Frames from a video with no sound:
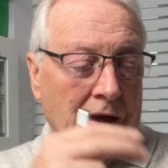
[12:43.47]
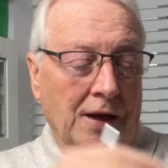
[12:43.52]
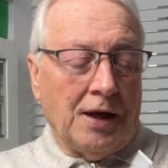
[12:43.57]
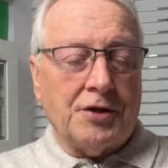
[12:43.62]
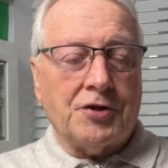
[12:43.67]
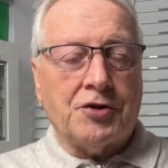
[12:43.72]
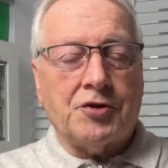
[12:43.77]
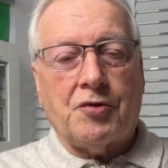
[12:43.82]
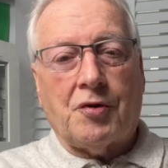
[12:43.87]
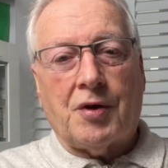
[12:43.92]

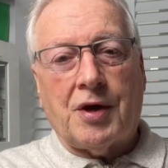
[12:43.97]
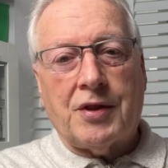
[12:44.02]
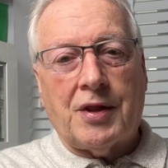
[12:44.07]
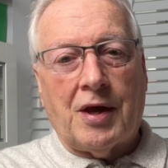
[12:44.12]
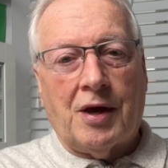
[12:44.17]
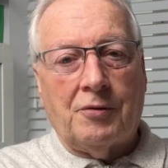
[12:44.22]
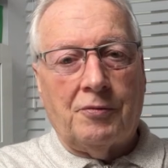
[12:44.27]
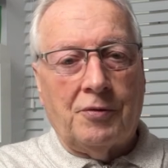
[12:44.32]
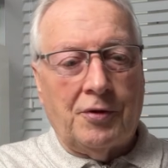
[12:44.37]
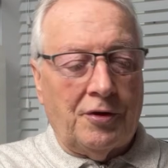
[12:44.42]
Let's try
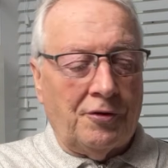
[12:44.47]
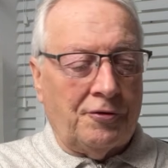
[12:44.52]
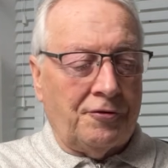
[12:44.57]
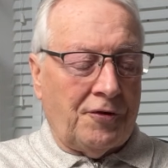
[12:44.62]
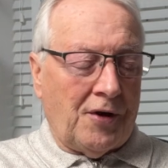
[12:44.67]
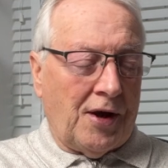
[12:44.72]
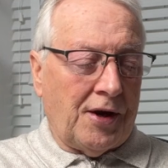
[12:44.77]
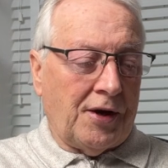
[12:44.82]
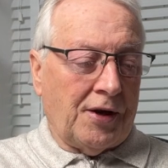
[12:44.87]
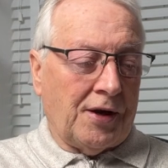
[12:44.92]
that with the
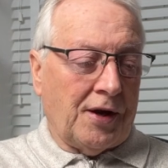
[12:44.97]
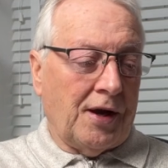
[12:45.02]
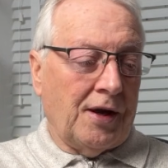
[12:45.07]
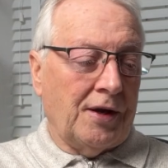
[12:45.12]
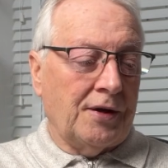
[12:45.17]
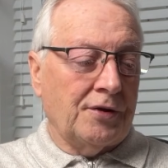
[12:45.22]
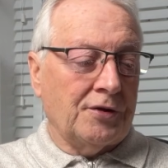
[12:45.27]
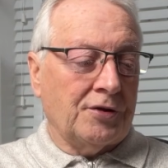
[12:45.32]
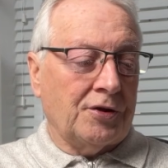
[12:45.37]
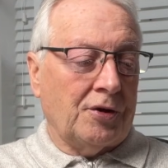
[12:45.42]
fan
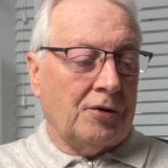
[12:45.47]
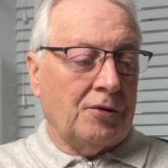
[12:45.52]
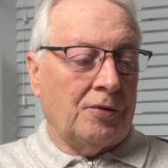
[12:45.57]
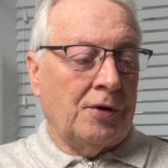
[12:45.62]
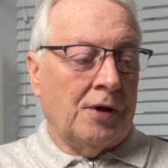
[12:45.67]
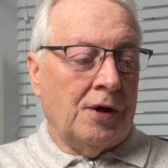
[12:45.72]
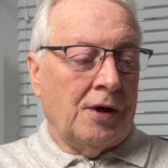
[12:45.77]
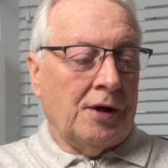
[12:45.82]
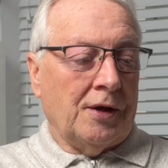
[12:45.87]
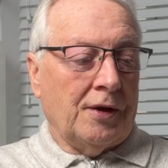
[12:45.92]
again.
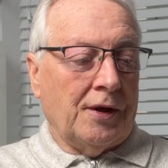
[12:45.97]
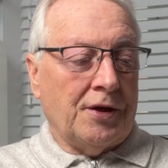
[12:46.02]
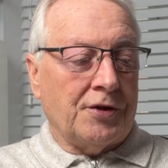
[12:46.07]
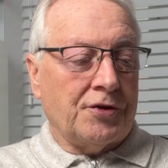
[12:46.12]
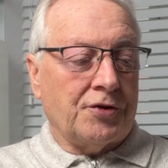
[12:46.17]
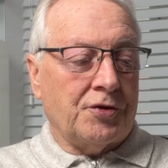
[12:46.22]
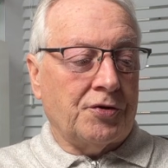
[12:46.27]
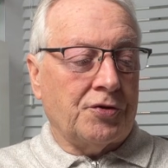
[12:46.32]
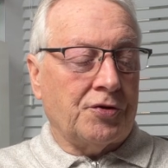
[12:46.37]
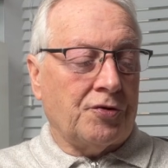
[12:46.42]
So
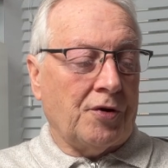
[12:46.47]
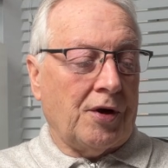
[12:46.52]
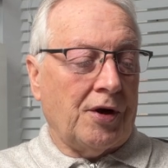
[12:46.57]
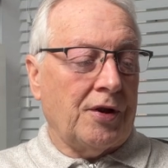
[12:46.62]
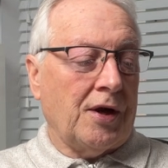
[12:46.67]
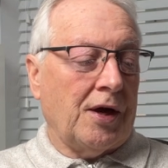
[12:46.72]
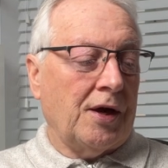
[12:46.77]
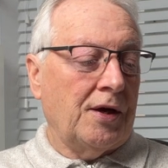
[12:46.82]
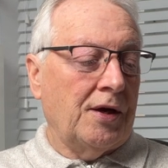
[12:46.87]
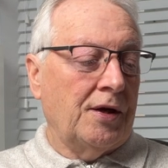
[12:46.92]
let's just
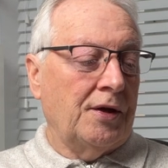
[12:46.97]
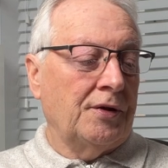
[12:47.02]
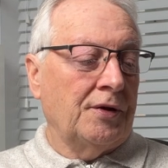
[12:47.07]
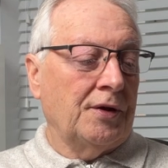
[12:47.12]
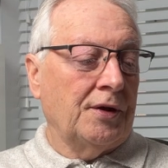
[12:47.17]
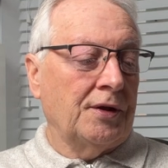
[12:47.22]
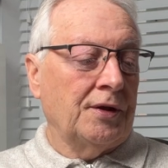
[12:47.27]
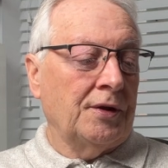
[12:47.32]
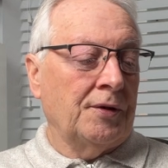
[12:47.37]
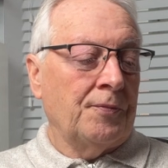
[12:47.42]
try that
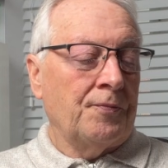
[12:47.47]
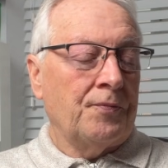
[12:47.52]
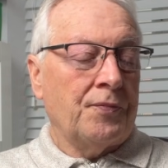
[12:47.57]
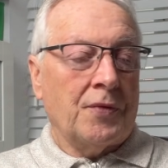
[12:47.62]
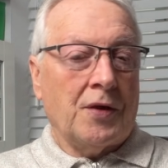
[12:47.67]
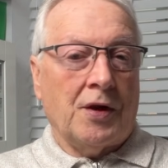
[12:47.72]
in the